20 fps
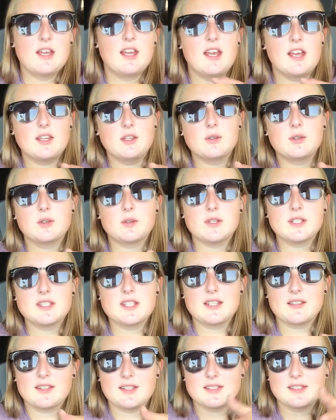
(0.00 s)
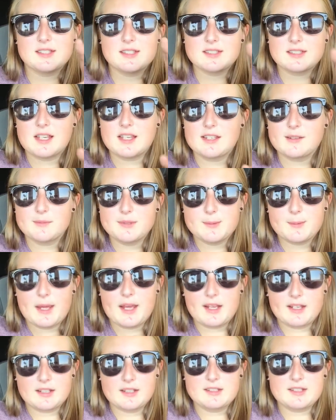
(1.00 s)
And you can only take like six items
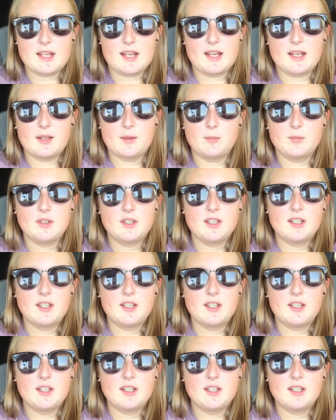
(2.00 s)
back at a time.